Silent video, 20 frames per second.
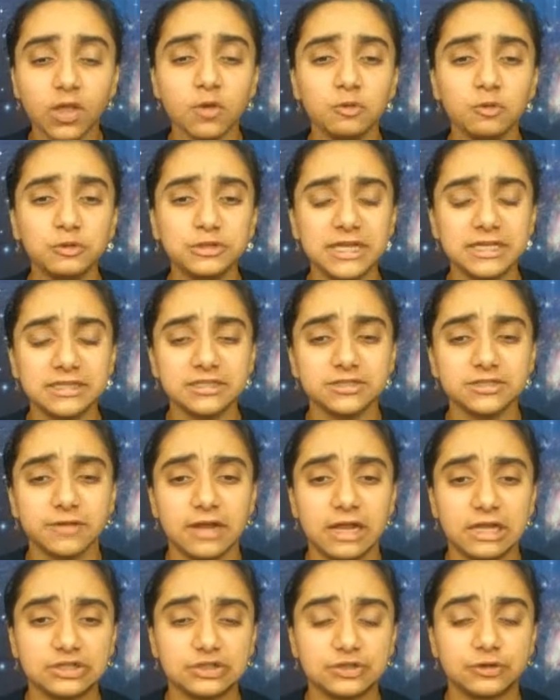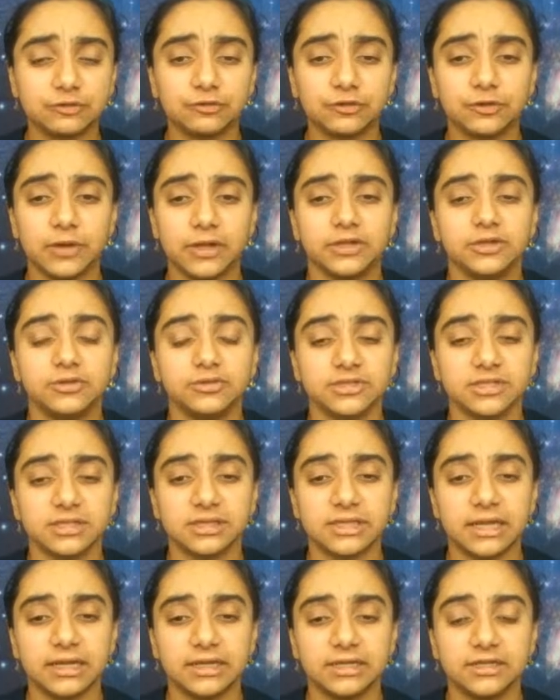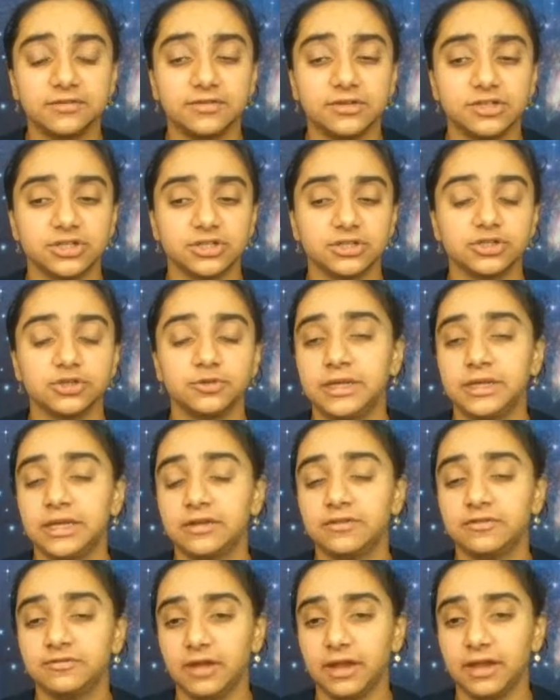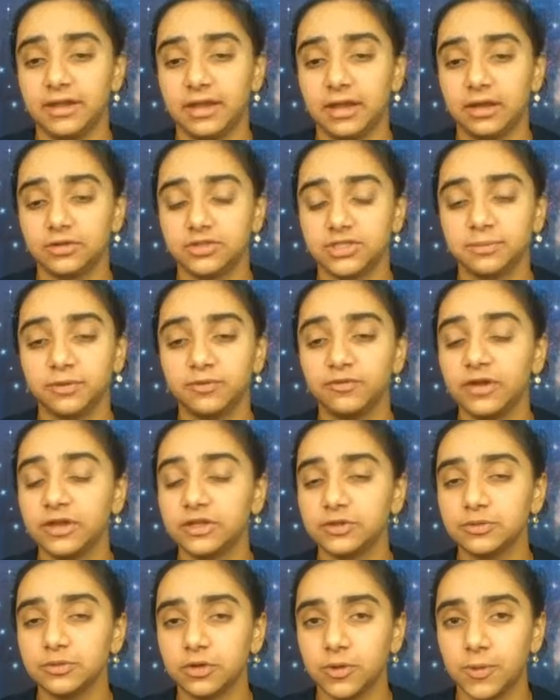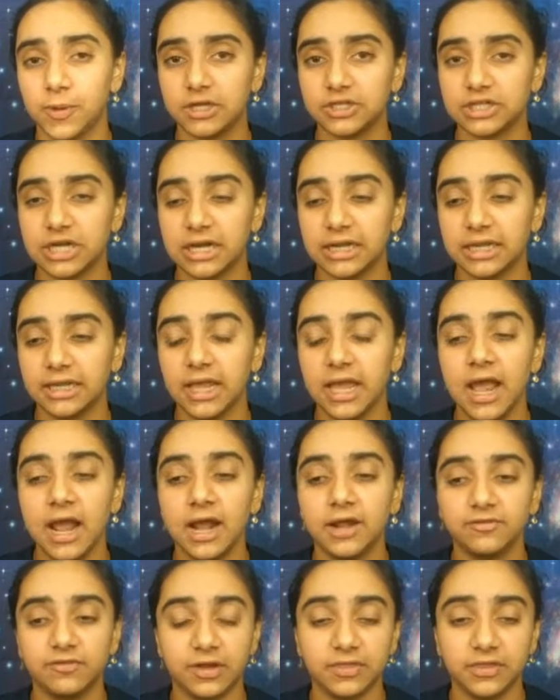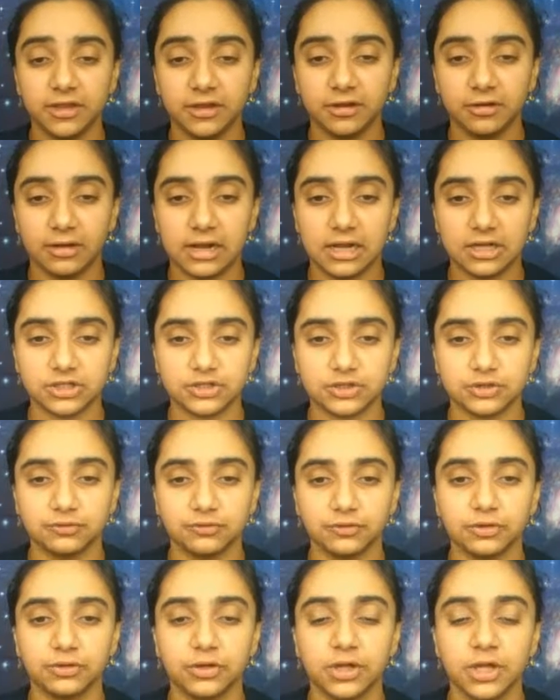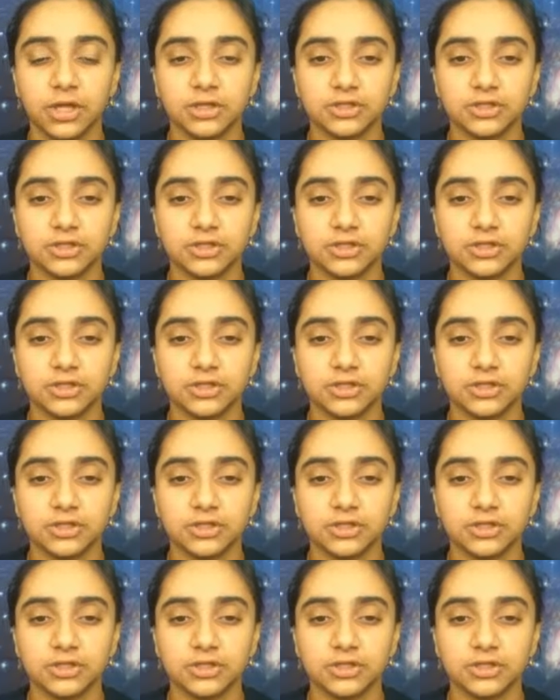We'll take this rational root and do synthetic division so we can simplify to a quadratic, find the irrational root.